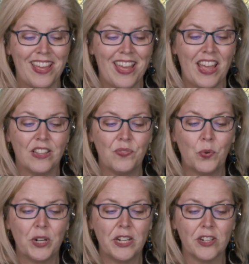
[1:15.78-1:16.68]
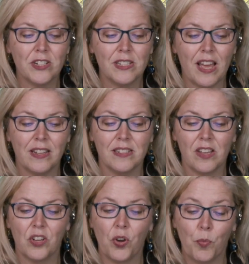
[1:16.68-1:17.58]
In the four years as
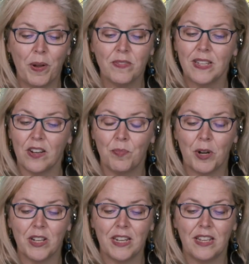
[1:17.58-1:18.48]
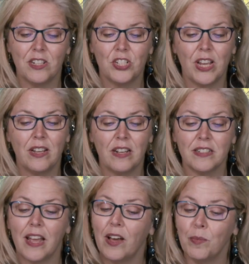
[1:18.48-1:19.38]
GoPuff's head of marketing, Jake
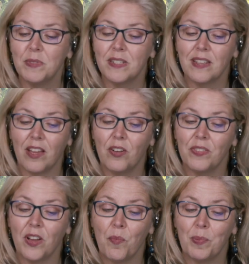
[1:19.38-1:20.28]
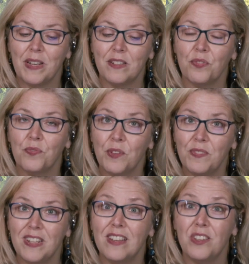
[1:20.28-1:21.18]
helped scale the company to
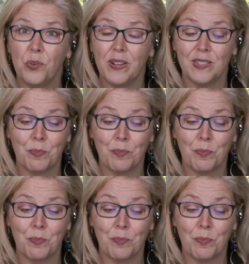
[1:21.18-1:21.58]
50 U.S.